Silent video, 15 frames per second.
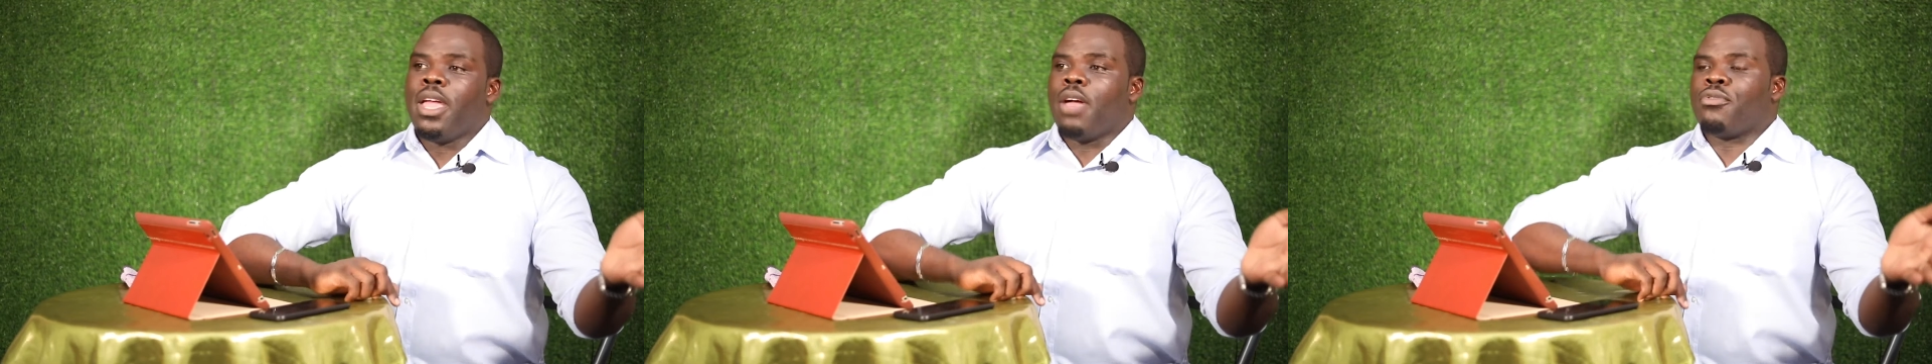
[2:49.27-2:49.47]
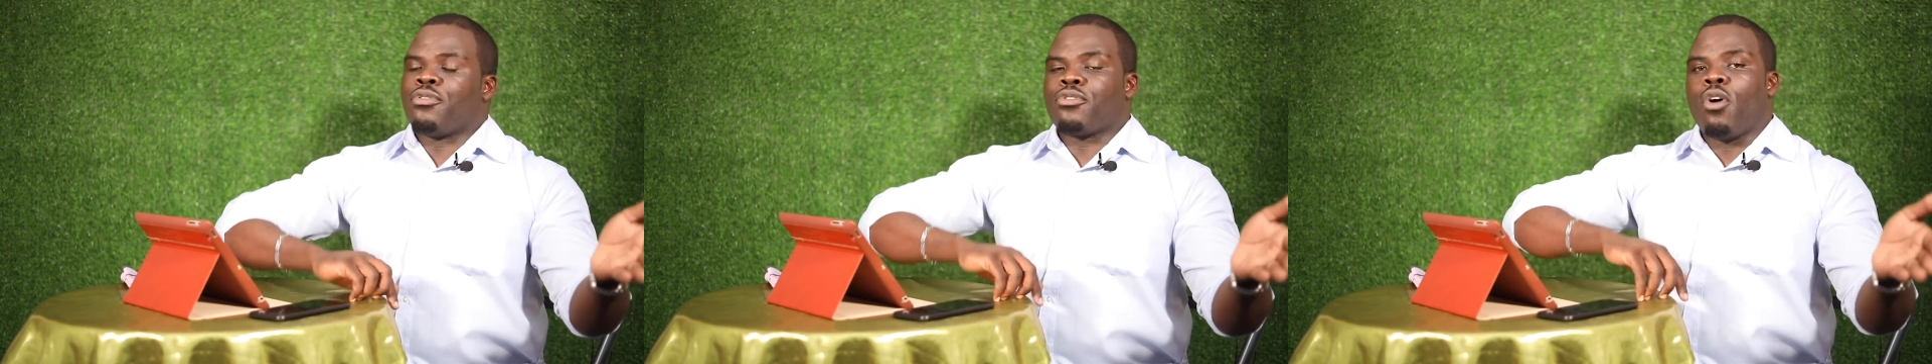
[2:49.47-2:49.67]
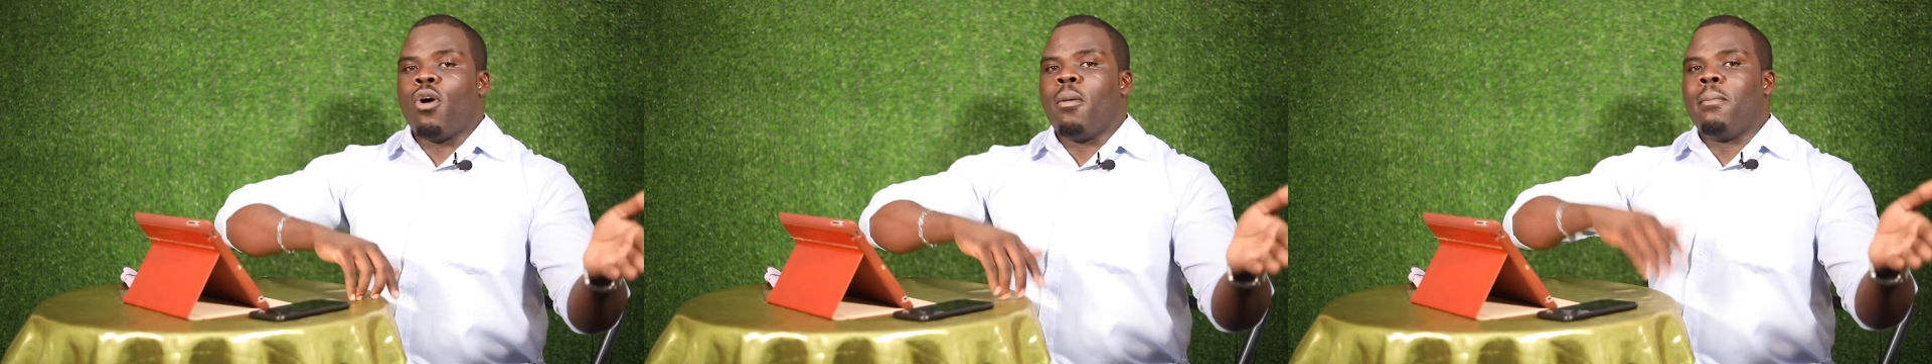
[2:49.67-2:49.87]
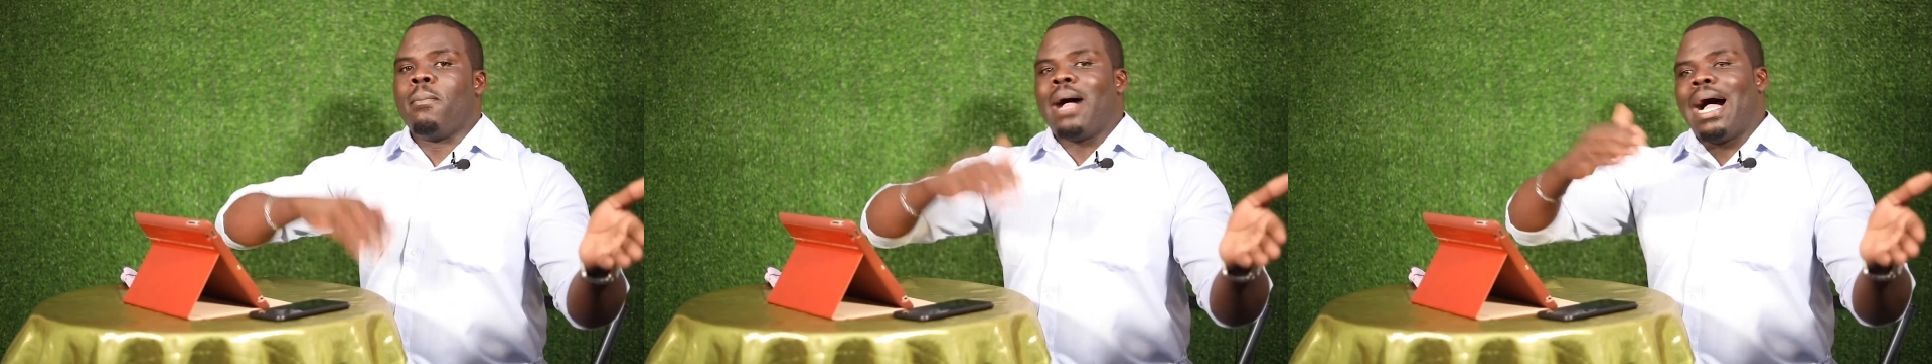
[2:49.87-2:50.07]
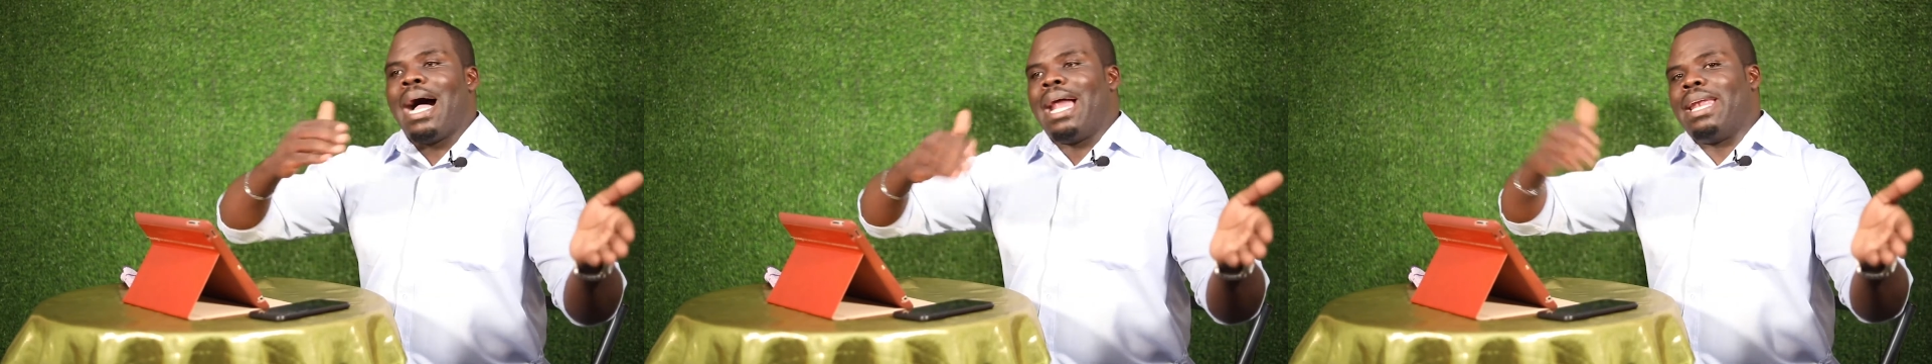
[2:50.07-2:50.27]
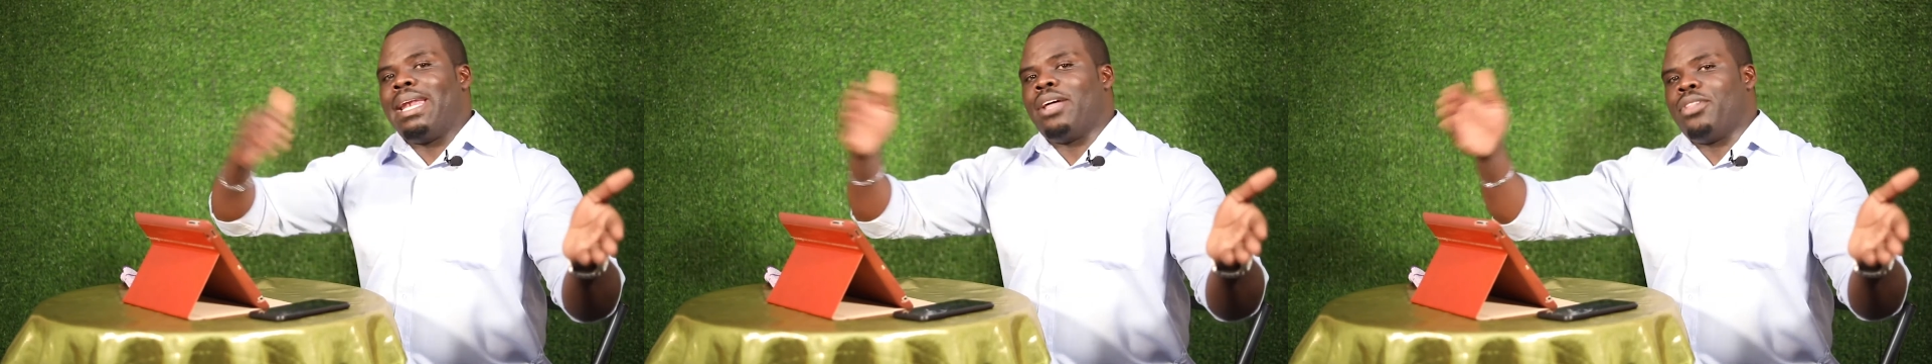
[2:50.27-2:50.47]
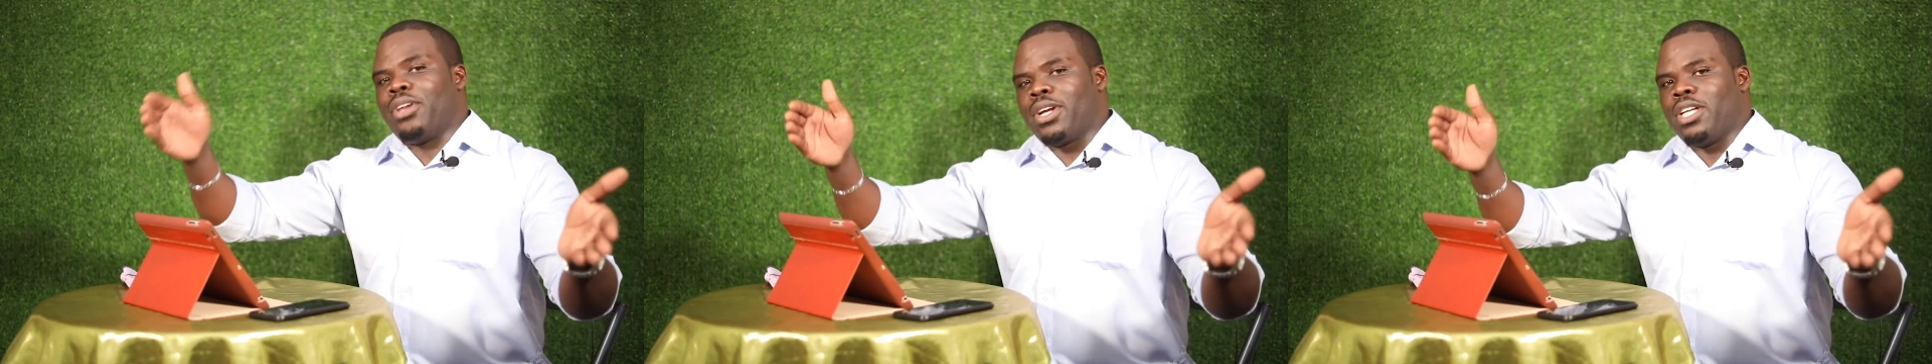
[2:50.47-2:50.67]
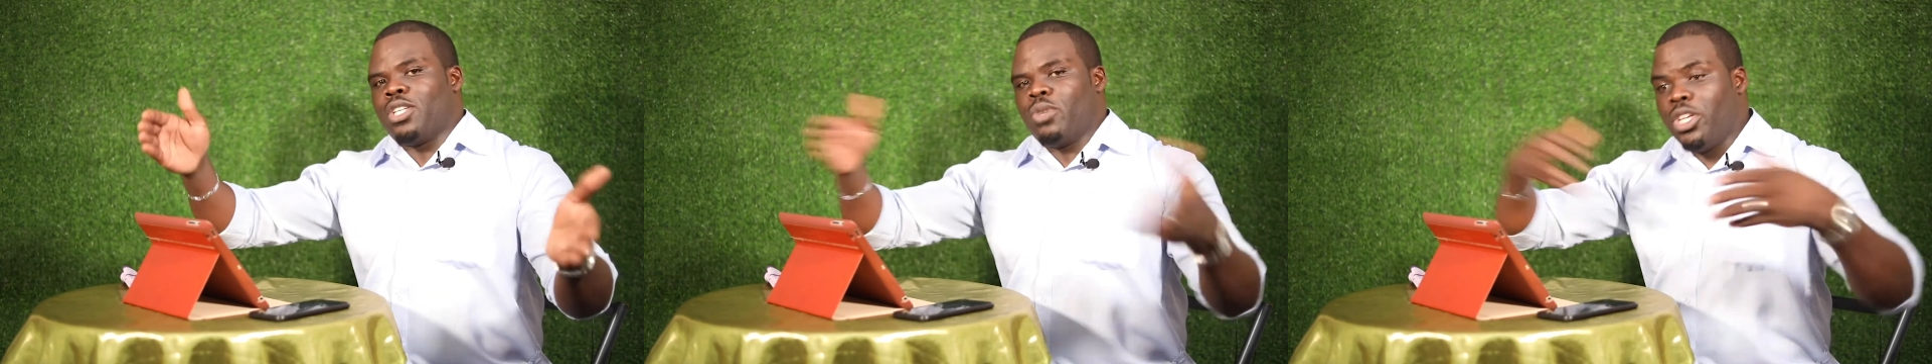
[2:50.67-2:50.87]
from another
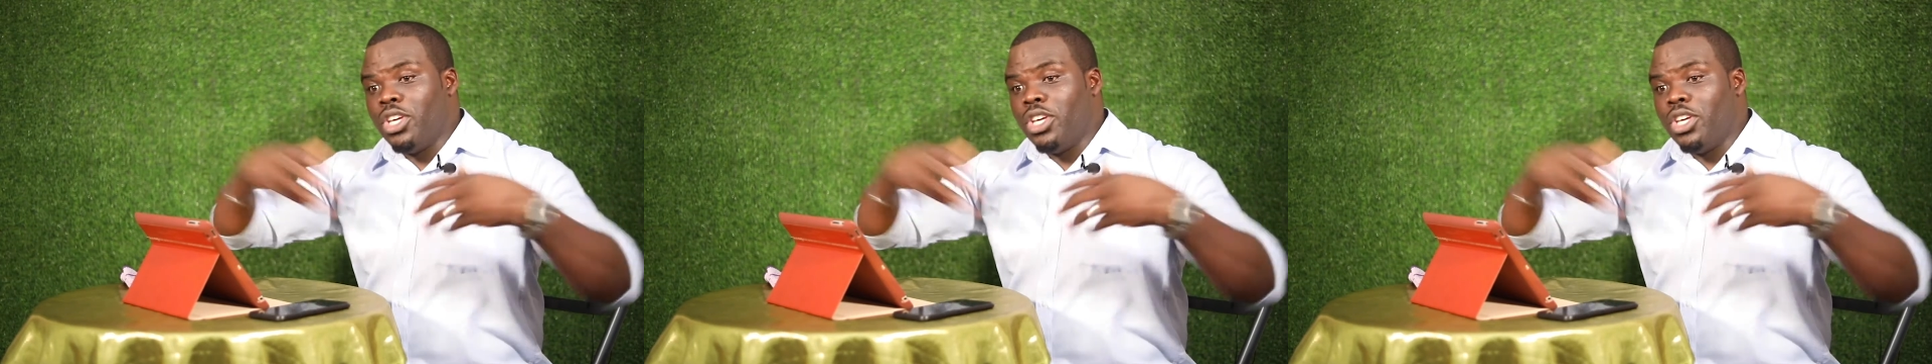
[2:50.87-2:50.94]
country.